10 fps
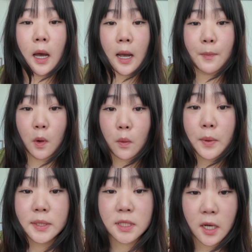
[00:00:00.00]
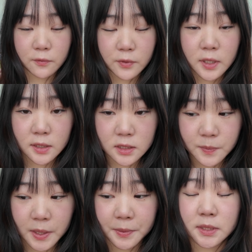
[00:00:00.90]
I'm always covering these
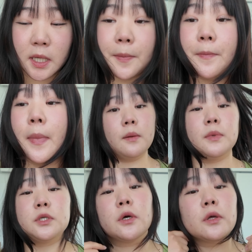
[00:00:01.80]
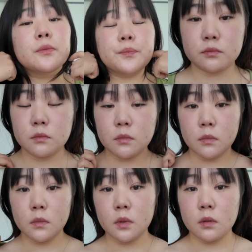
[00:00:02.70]
babies up. Let me show you.
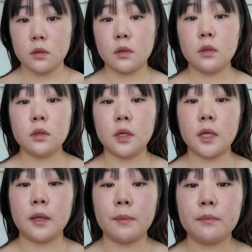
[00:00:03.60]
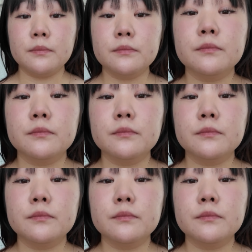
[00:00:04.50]
Look at them.